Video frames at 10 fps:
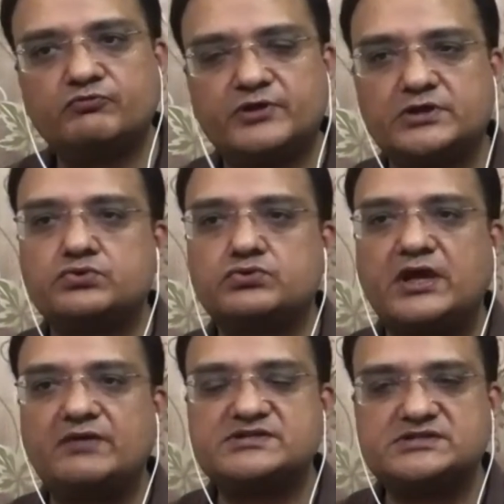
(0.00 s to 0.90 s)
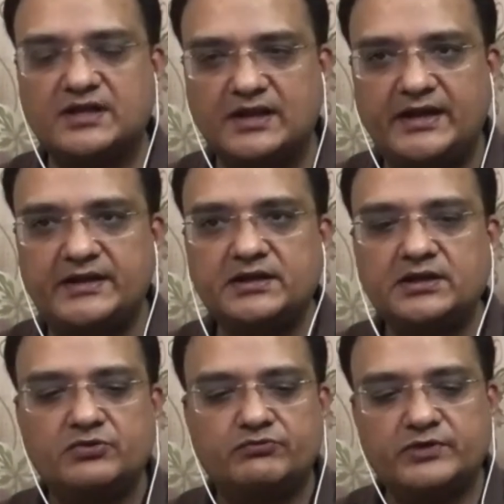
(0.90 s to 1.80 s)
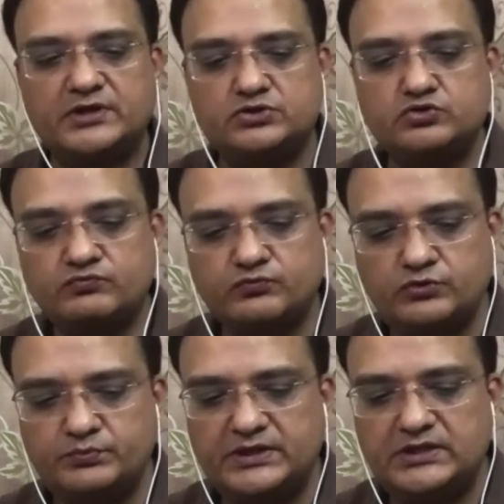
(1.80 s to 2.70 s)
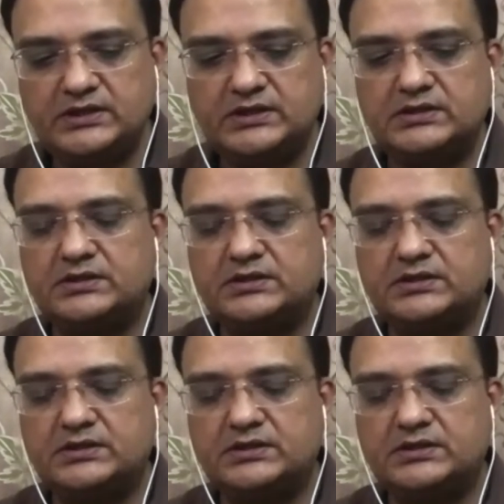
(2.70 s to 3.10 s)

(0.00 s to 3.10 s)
where you could have a sunlight, where you would be